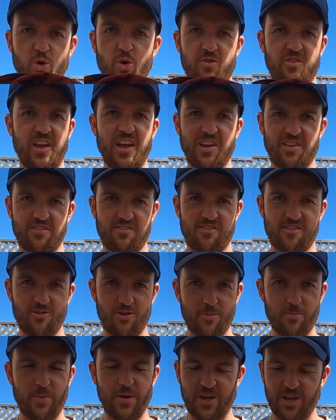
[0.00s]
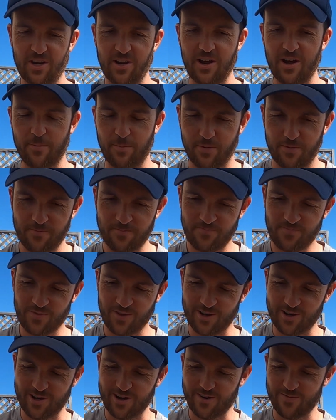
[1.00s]
Gore-Tex, so I'm picking it up.
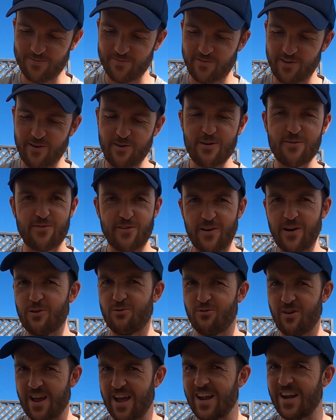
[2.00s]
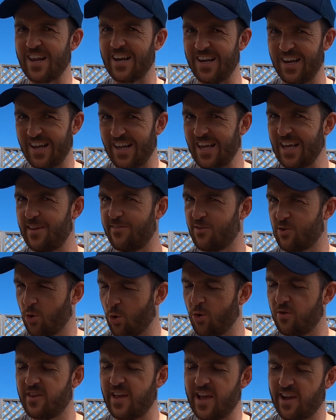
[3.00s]
Very, very rarely leave
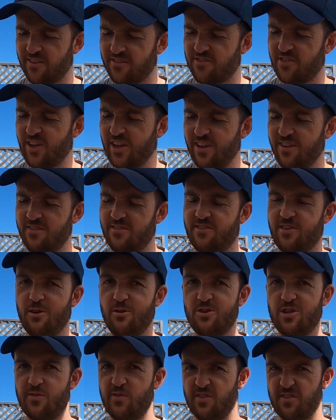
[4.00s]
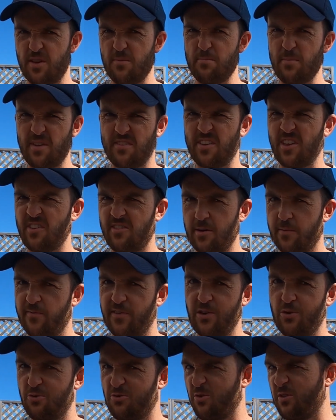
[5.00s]
Gore-Tex things. Usually it's like missing
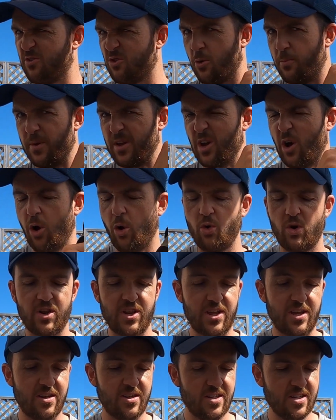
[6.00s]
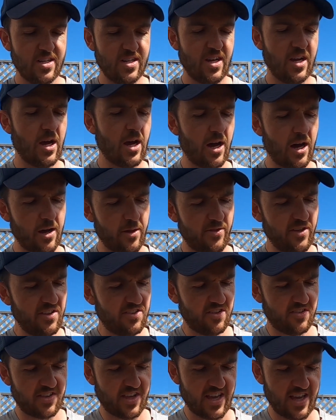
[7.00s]
something, or it's got a big hole in it.
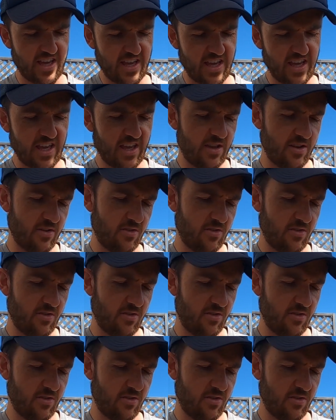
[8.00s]
This is a